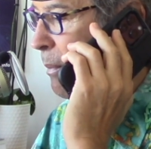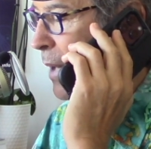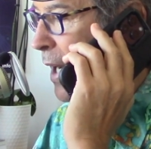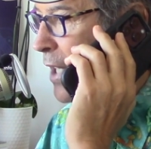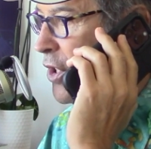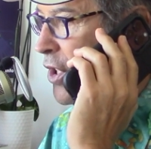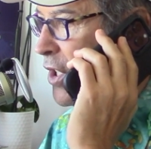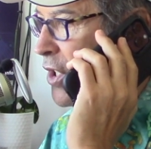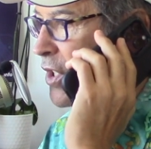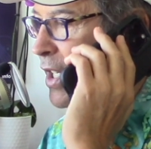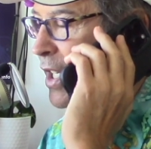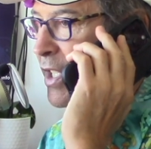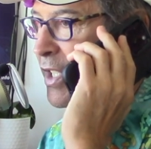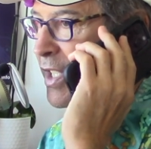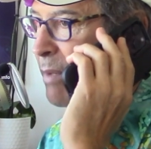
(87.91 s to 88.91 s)
by
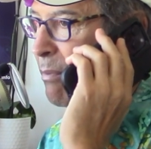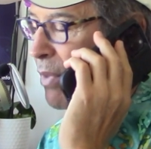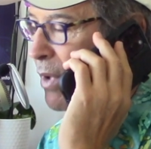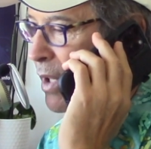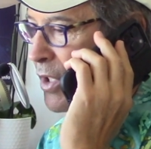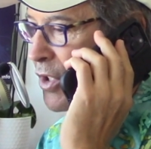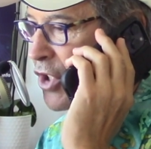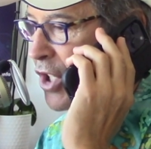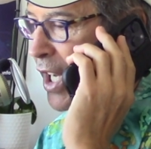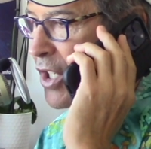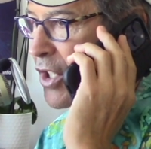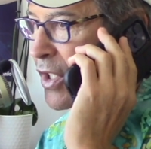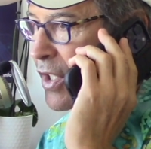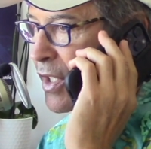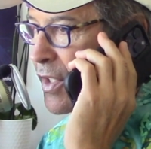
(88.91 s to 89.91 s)
just simple
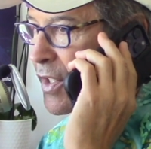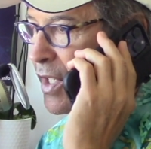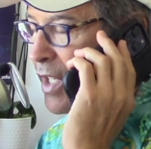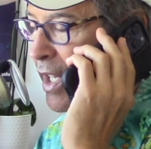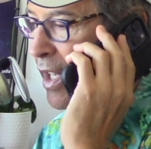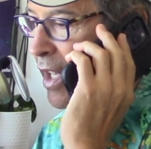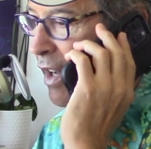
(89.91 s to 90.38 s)
injections